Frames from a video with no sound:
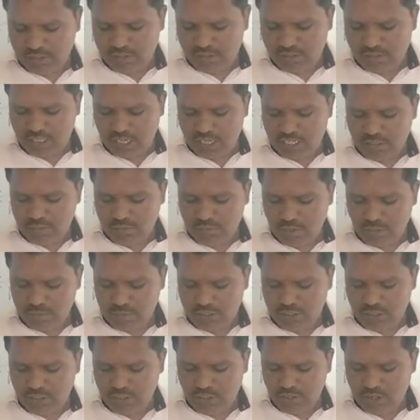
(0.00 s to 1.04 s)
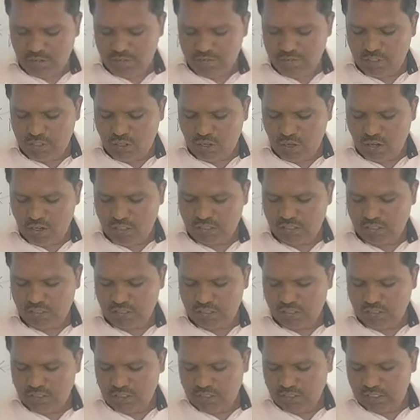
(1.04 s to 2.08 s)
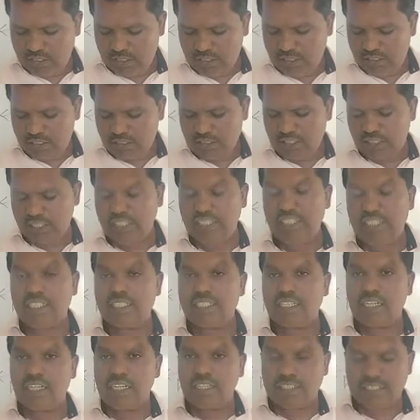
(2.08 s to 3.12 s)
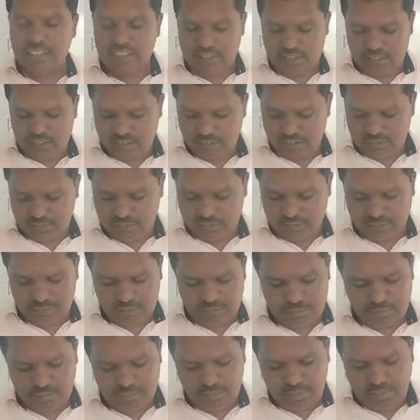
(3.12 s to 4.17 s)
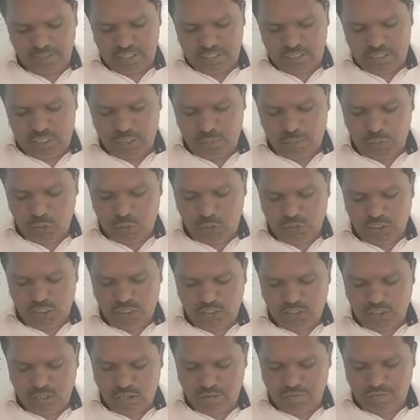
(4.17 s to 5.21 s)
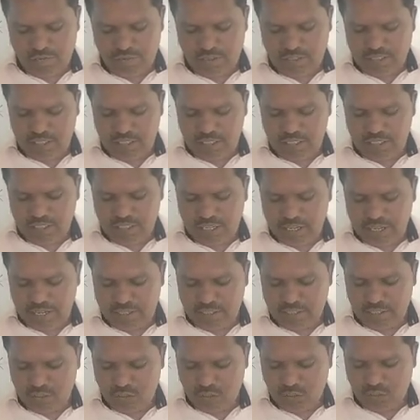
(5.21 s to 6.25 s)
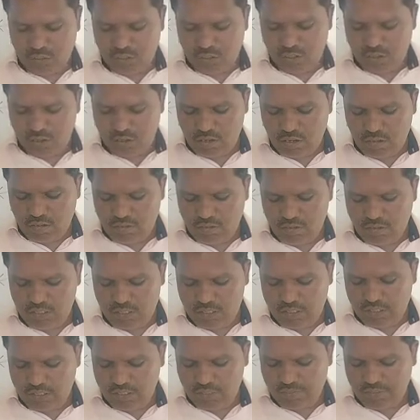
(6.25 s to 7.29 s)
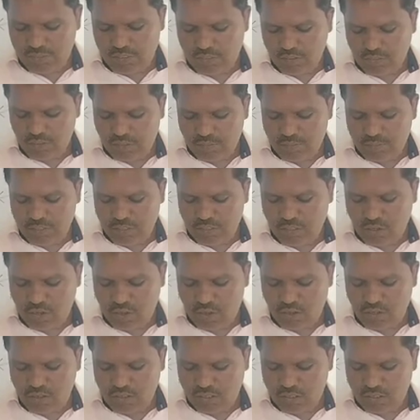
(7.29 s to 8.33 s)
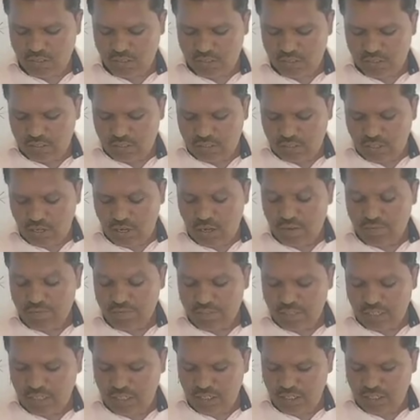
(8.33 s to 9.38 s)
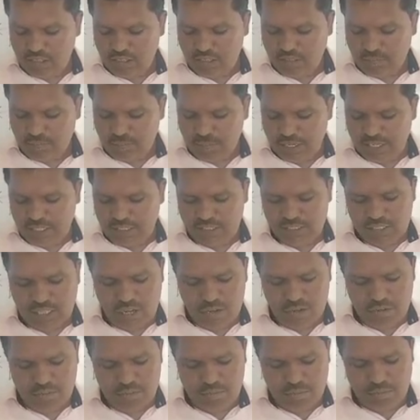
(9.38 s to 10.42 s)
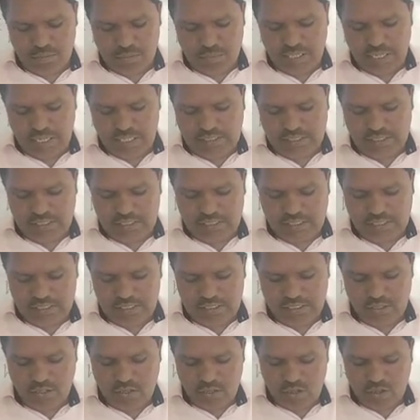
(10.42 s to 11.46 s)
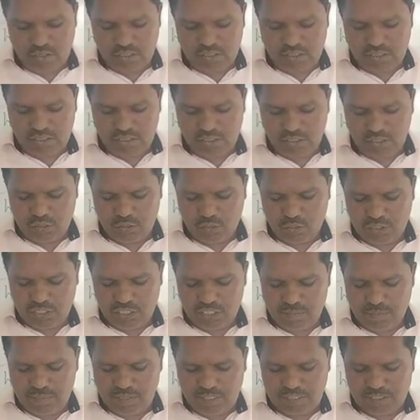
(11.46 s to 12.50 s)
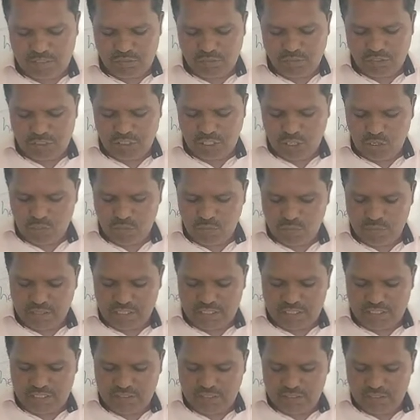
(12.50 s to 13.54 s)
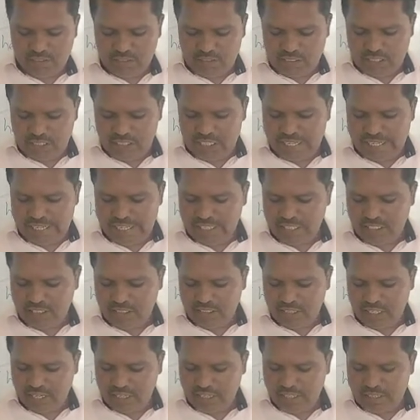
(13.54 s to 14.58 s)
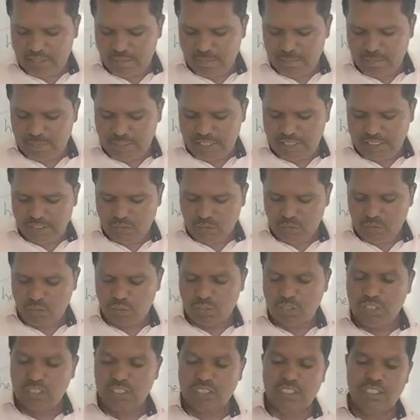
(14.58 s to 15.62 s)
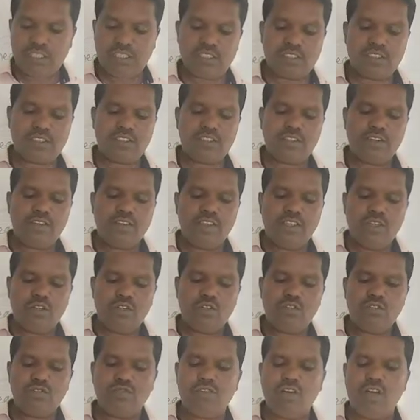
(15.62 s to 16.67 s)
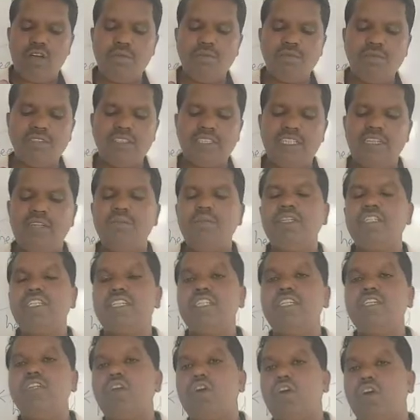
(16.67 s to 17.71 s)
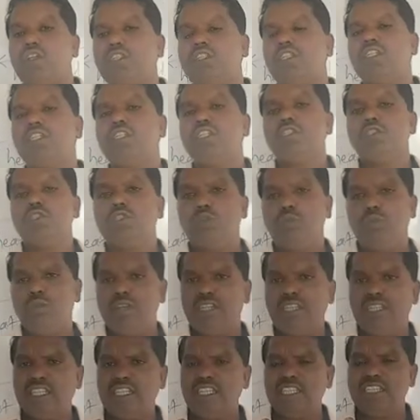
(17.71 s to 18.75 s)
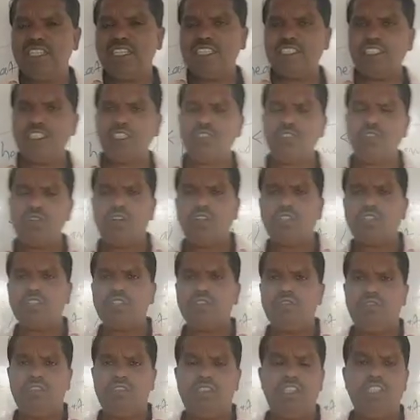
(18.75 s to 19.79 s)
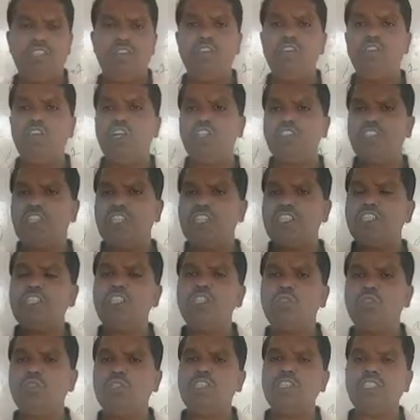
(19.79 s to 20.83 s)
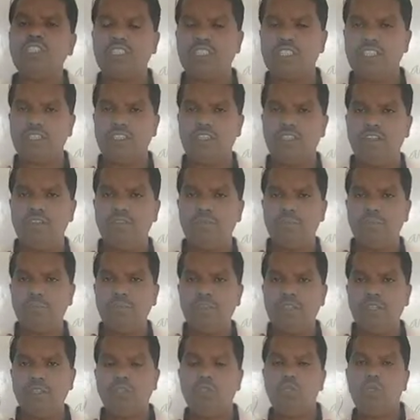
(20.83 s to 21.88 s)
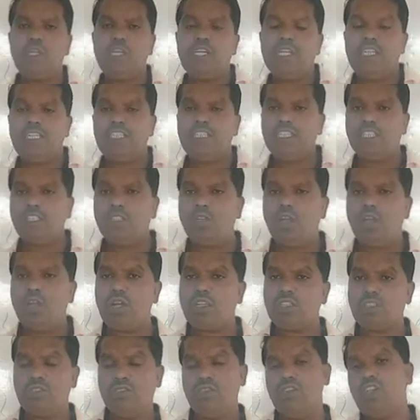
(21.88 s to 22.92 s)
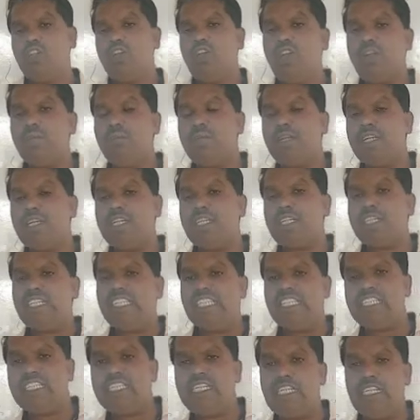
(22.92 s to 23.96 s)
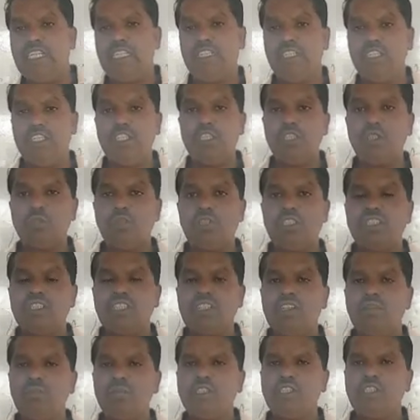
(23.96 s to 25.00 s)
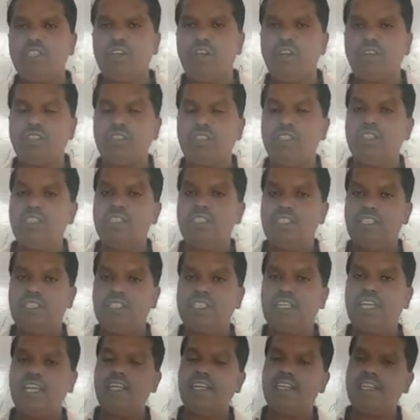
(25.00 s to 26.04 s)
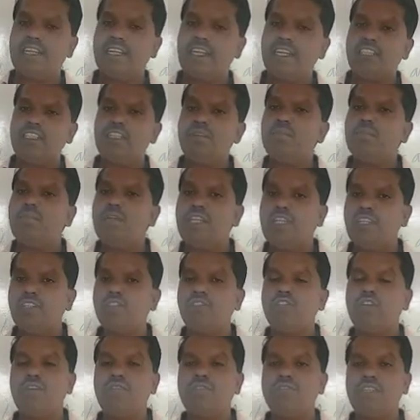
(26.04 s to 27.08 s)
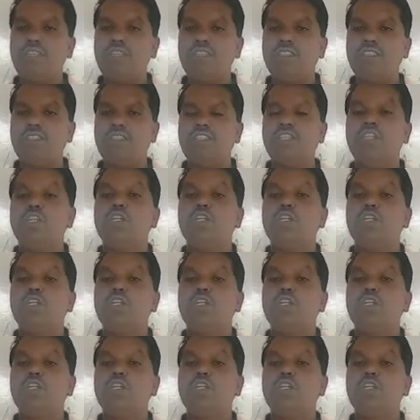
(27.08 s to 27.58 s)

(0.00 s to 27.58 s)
transformation of the rocks is interrelated. The process of weathering and erosion on the surface of the rock of the earth breaks down pre-existing rocks into sediments which accumulate in layers and compress over the years to form sedimentary rocks. So when the igneous rocks, it will not change into this. So igneous rocks will not break easily into the sedimentary rock. It can take the millions of years